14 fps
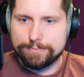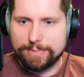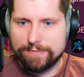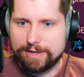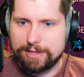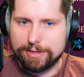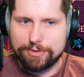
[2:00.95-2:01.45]
if
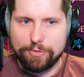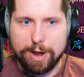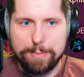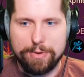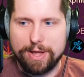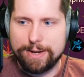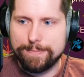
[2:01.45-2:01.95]
I click the right
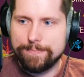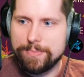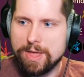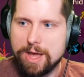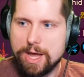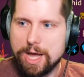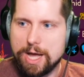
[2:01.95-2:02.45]
button,
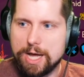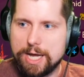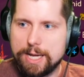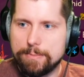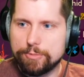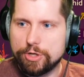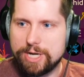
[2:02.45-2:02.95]

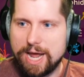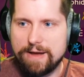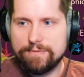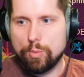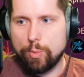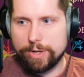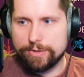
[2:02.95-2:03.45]
I'm going to have
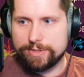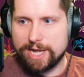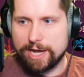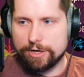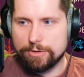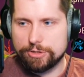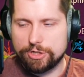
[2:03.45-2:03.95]
a Widow
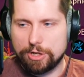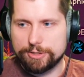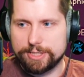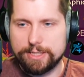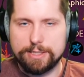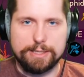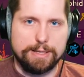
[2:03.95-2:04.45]
Dagger,
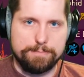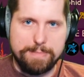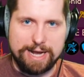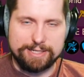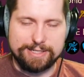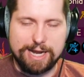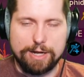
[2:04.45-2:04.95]
Salty,
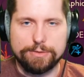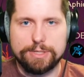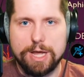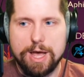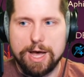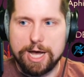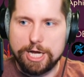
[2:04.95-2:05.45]
maxed out.
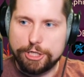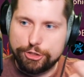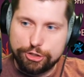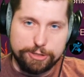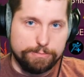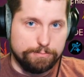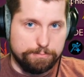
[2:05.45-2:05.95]
You
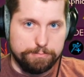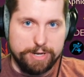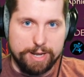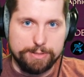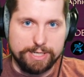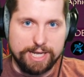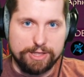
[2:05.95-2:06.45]
should be
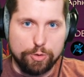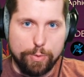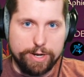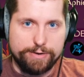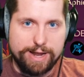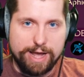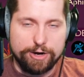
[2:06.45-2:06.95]
able to get the
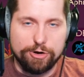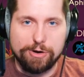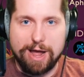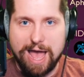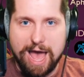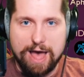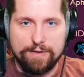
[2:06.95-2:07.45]
Widow Dagger. I
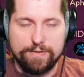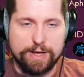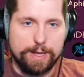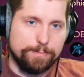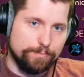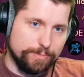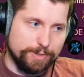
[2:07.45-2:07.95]
have
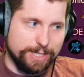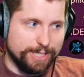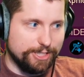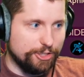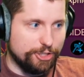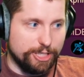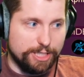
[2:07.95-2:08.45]
a
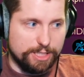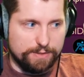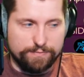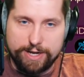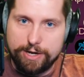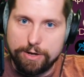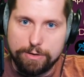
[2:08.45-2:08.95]
easy cheese
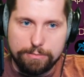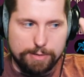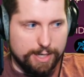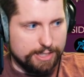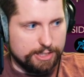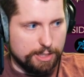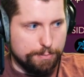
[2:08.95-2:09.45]
video, I
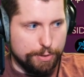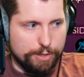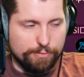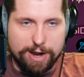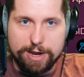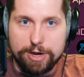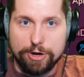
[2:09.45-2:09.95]
guess I could put it
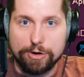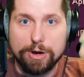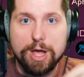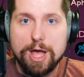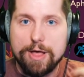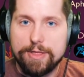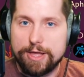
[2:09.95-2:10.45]
right here,
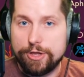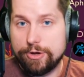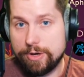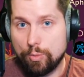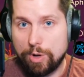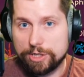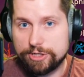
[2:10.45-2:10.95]
that you
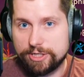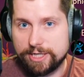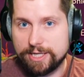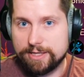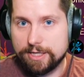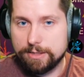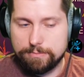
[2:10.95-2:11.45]
can watch to
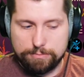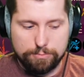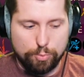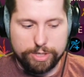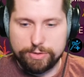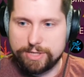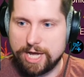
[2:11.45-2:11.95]
get the
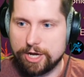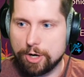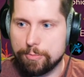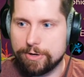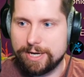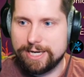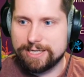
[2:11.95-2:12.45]
Widow Dagger
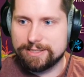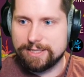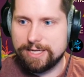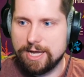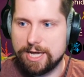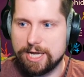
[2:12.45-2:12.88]
pretty easily.